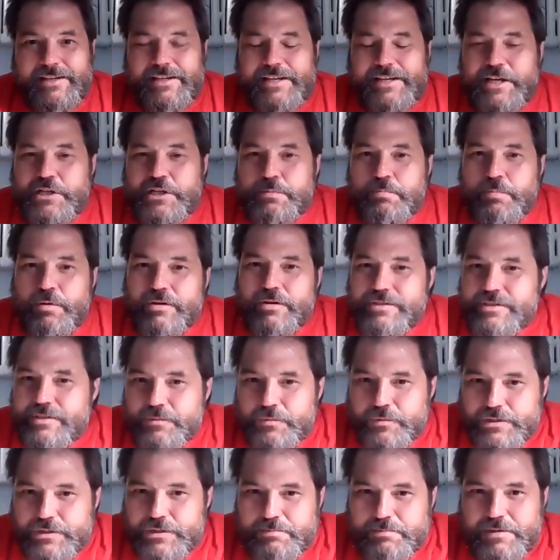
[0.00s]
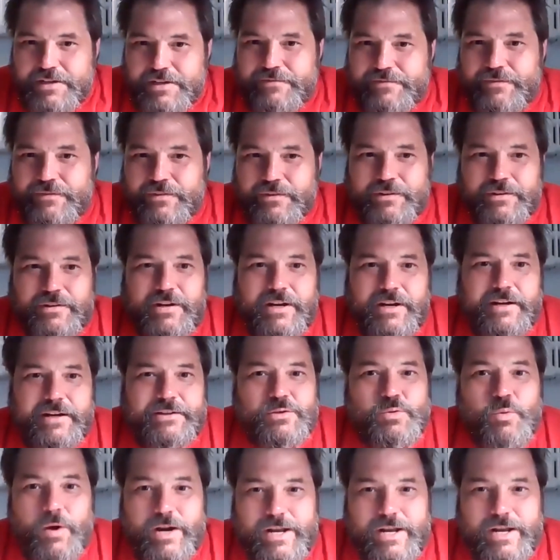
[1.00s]
Each person will speak for
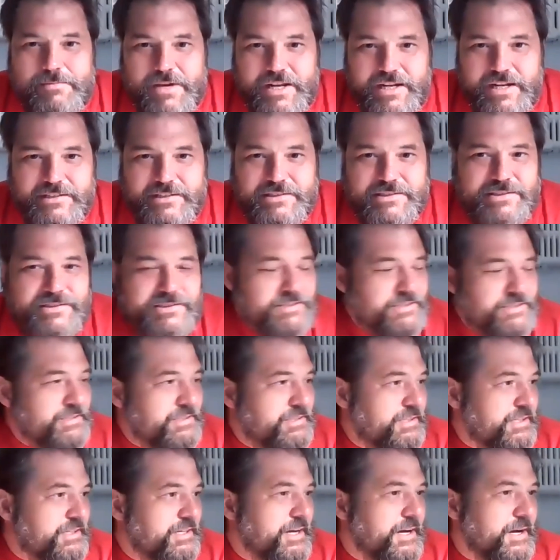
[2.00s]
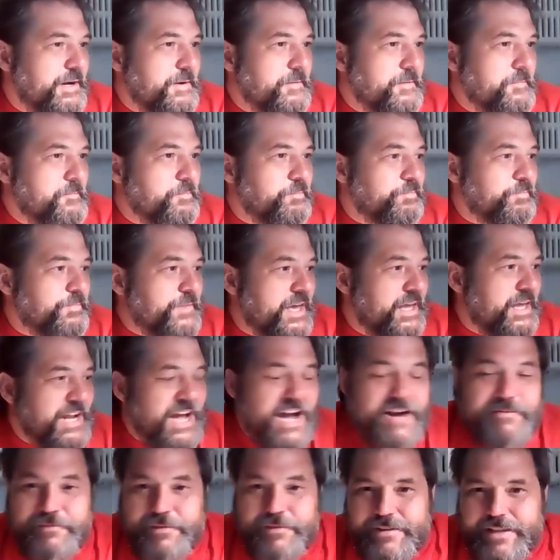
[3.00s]
20 minutes. And
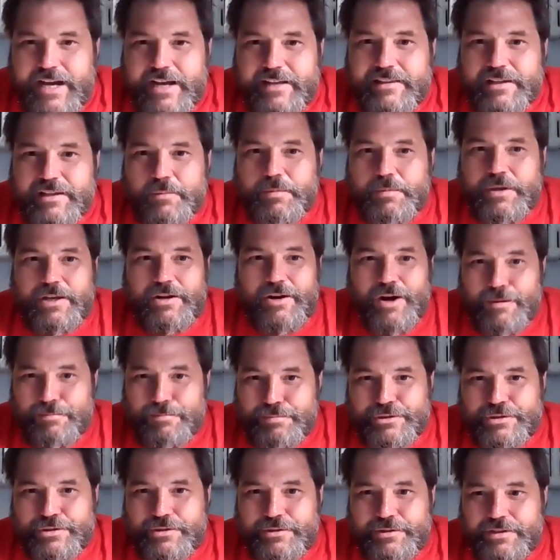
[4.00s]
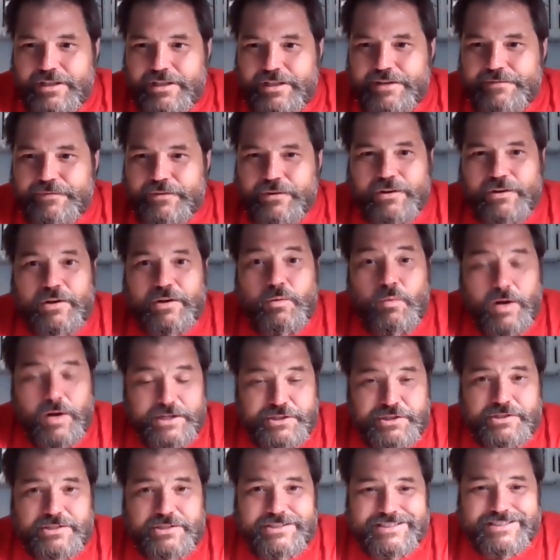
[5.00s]
after that, there'll be an opportunity for
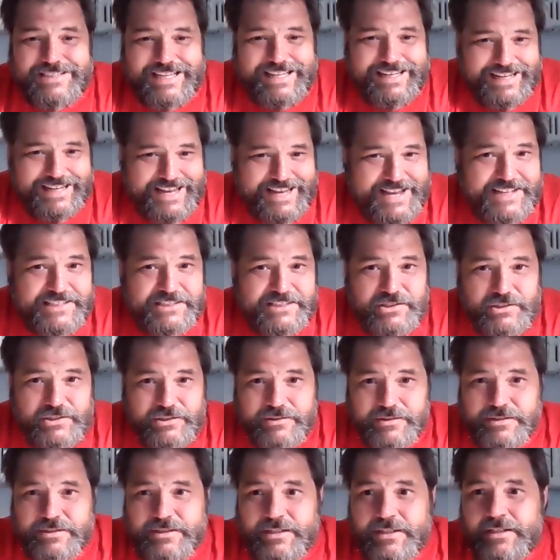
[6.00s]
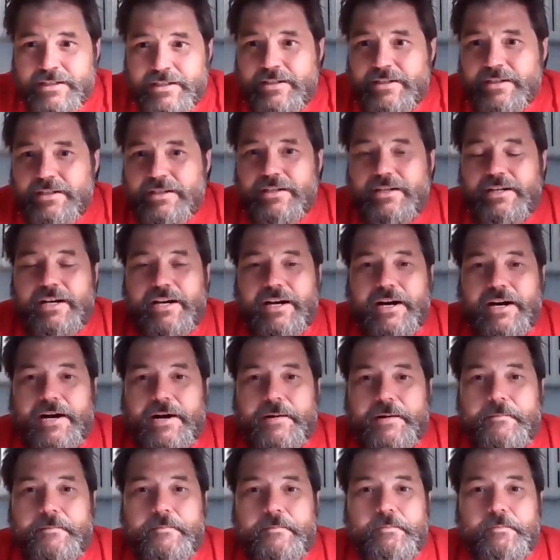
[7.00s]
questions and answers,
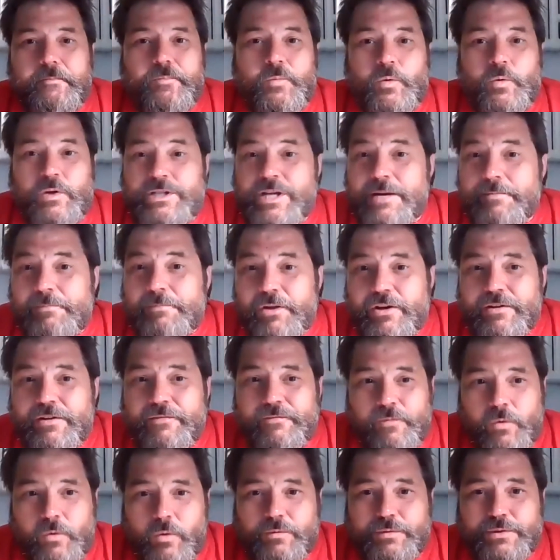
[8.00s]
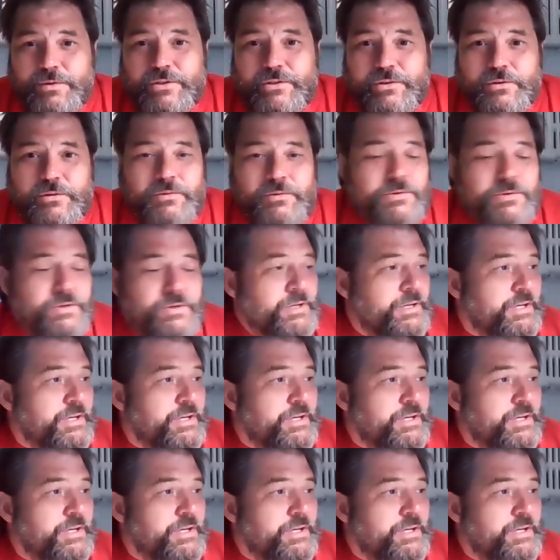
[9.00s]
which I'm looking forward to.